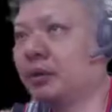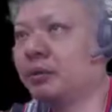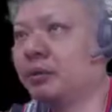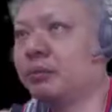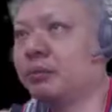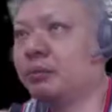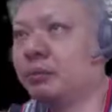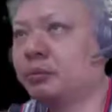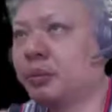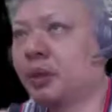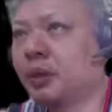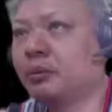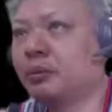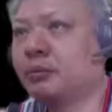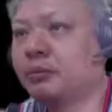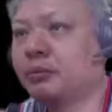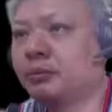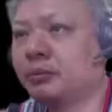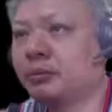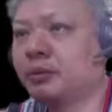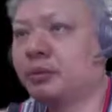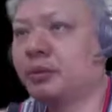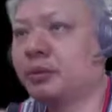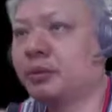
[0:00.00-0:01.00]
still have a
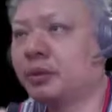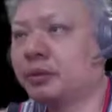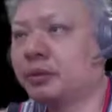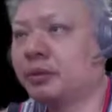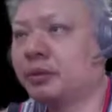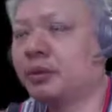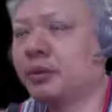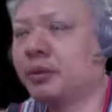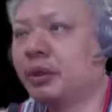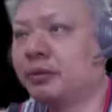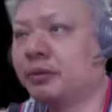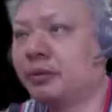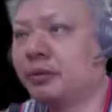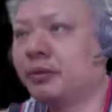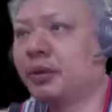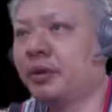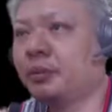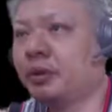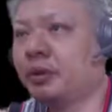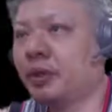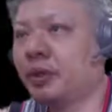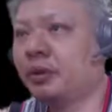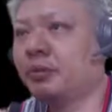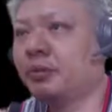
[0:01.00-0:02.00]
very playable game.
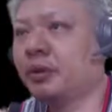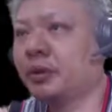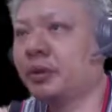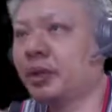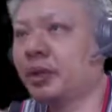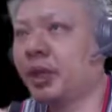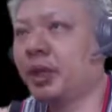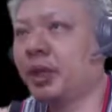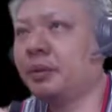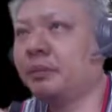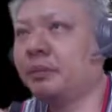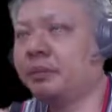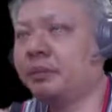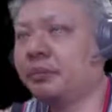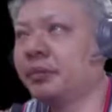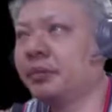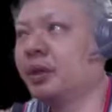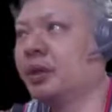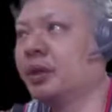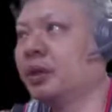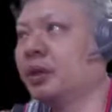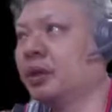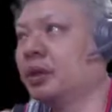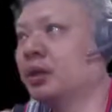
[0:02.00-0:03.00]
So
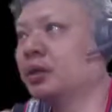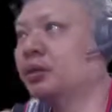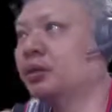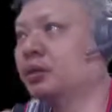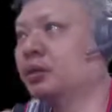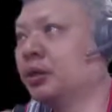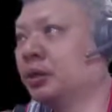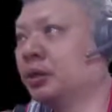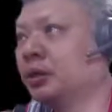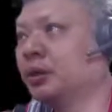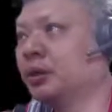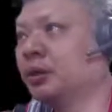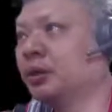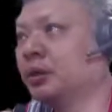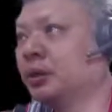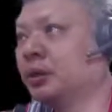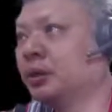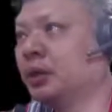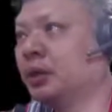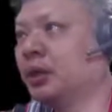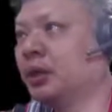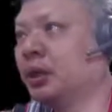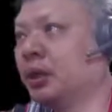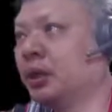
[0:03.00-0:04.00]
this
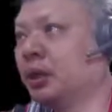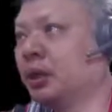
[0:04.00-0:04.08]
is